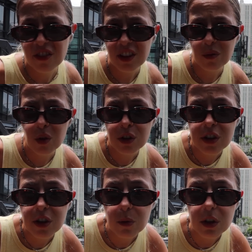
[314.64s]
really
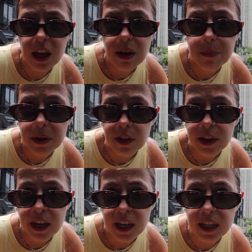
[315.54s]
wonder what that
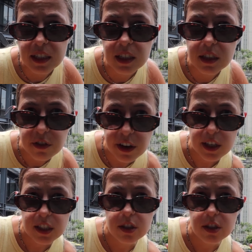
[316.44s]
building is. It's very